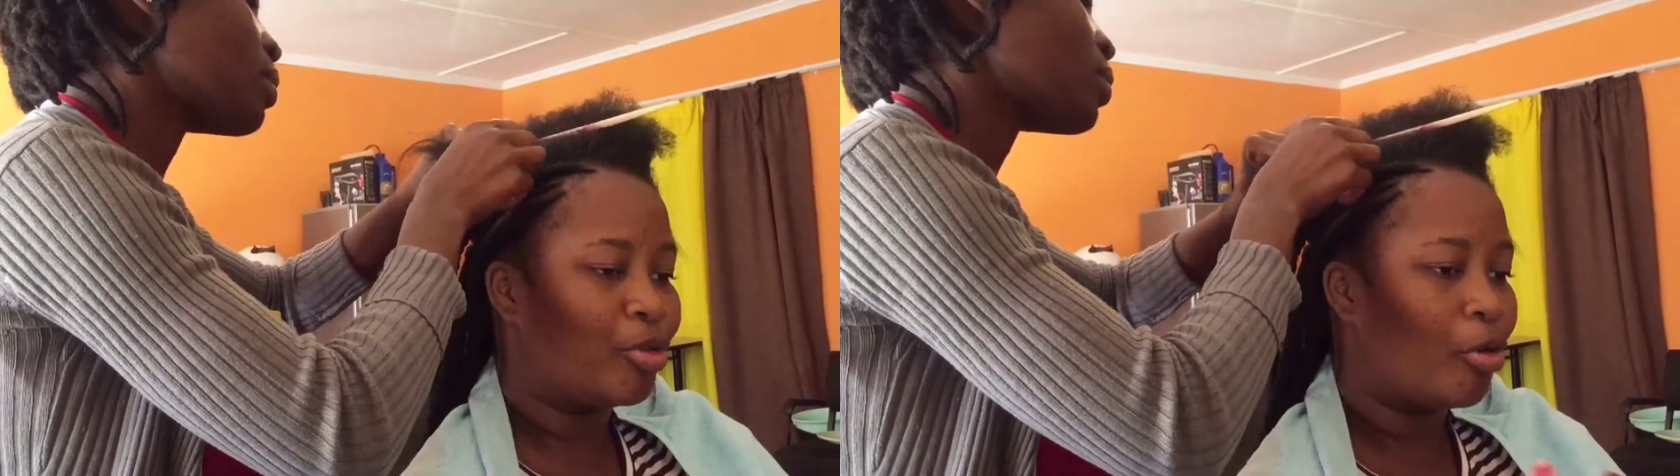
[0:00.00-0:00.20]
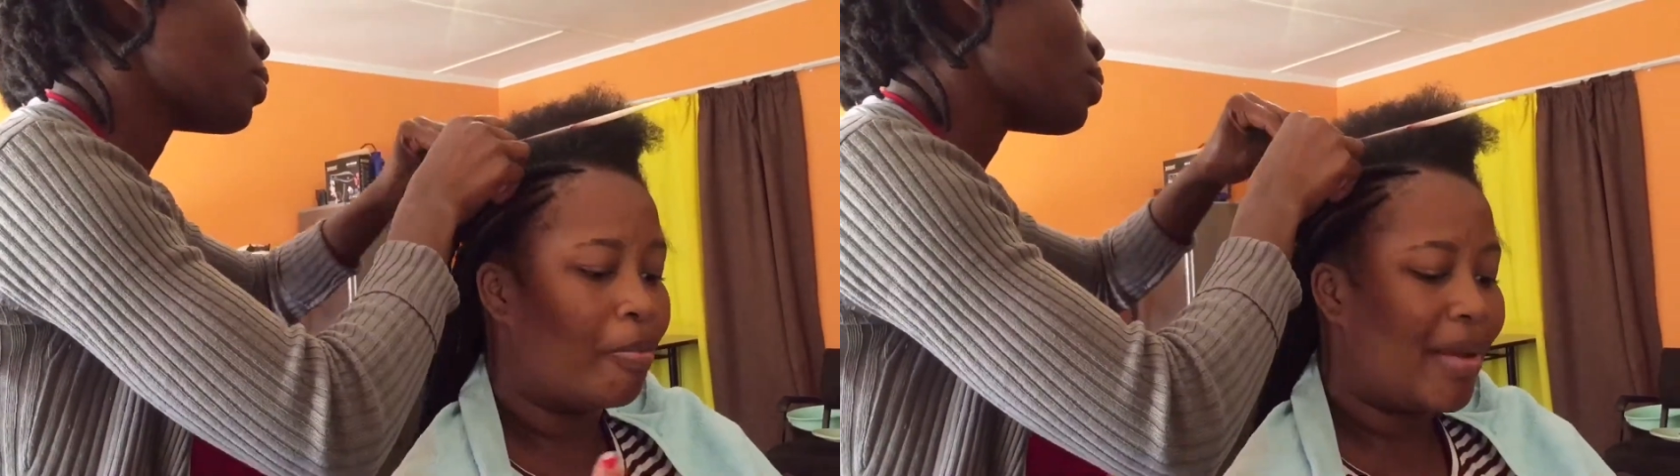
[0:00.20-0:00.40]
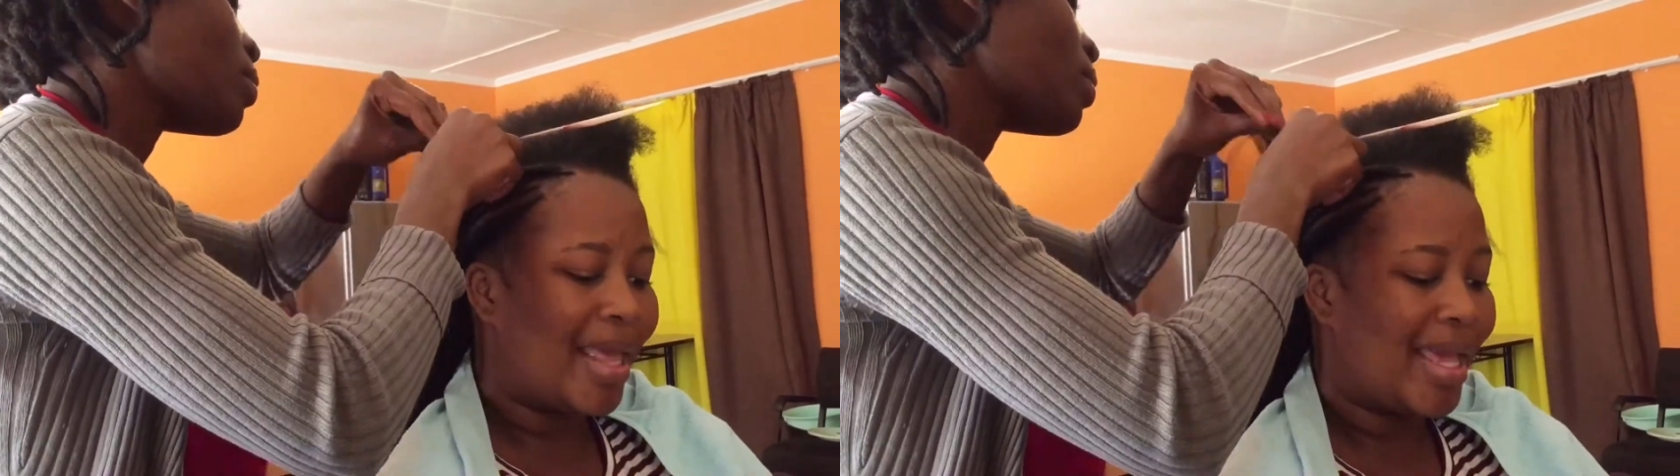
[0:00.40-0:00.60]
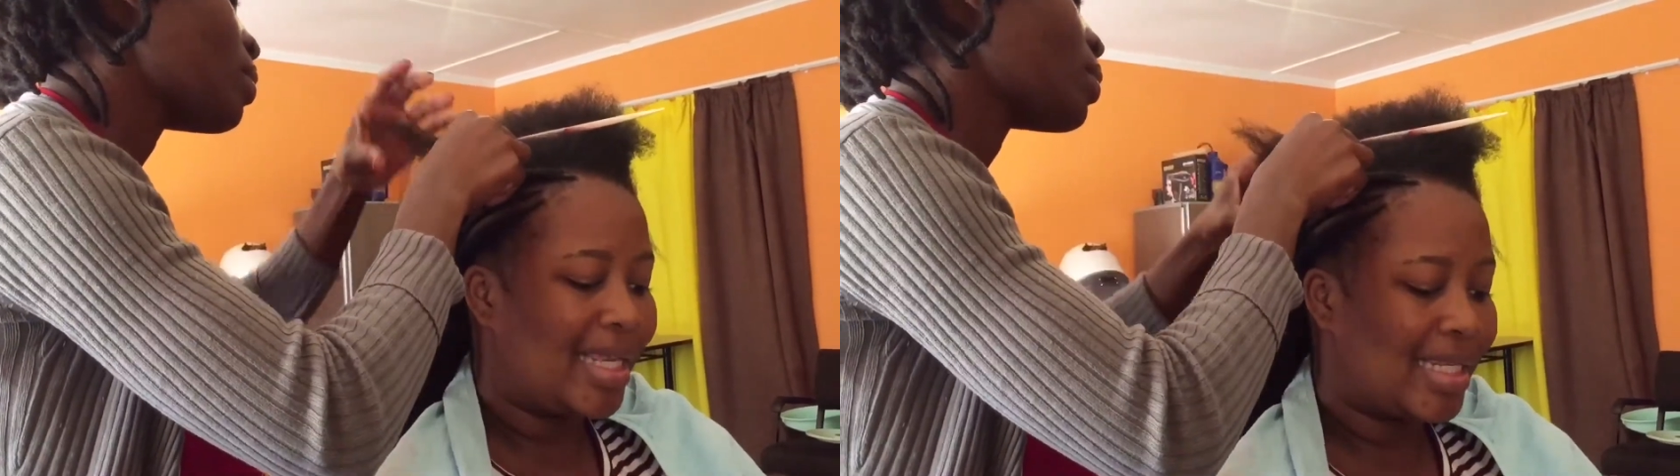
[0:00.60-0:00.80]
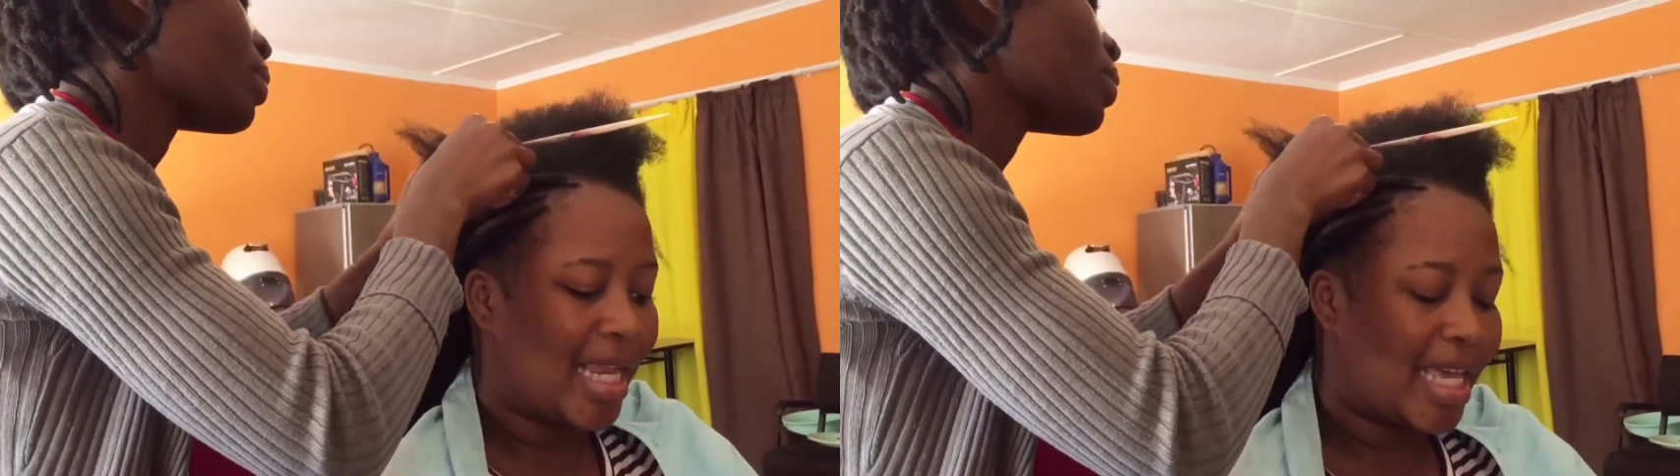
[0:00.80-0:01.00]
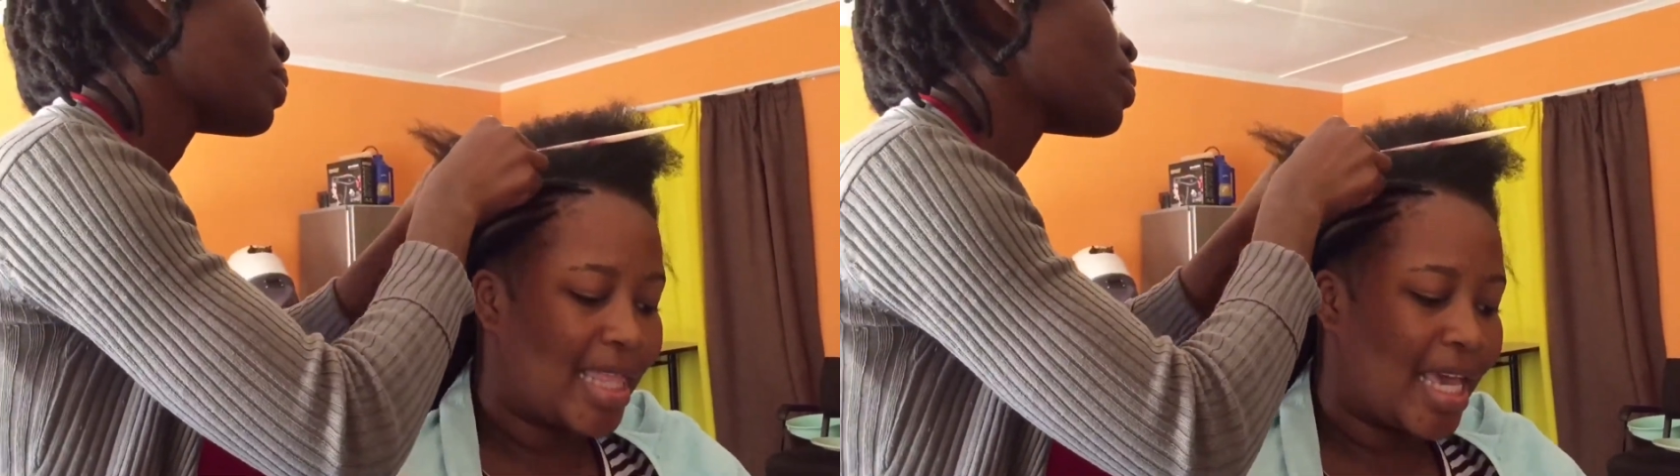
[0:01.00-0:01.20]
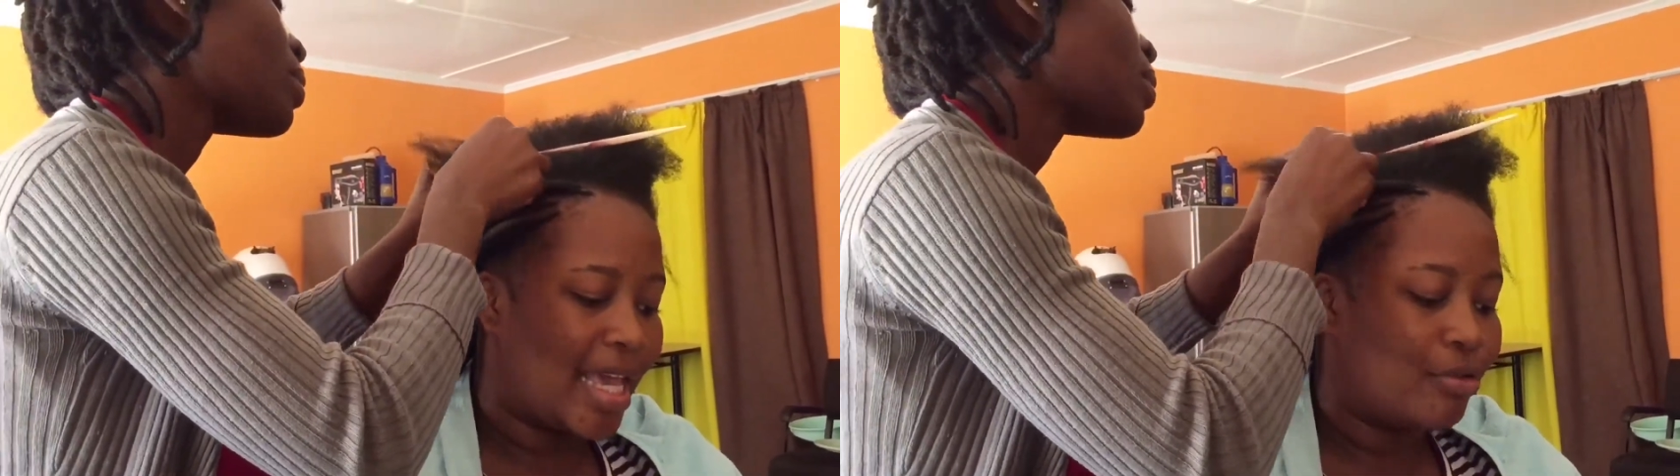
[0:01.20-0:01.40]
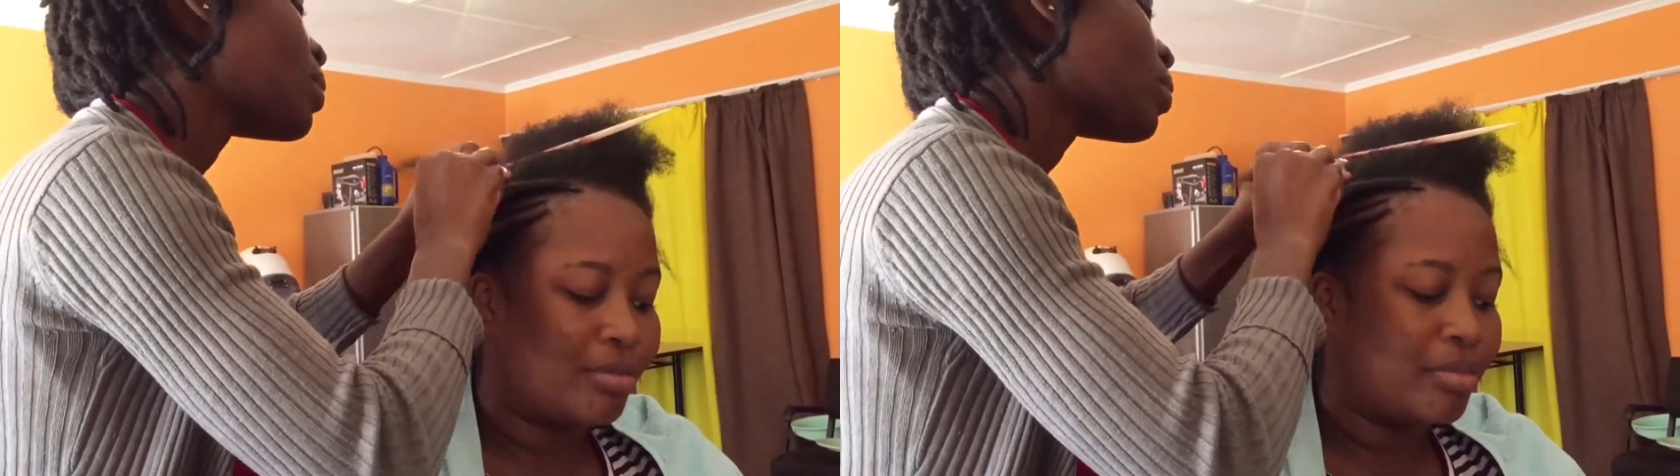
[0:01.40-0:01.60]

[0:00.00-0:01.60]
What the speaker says: number so that you can contact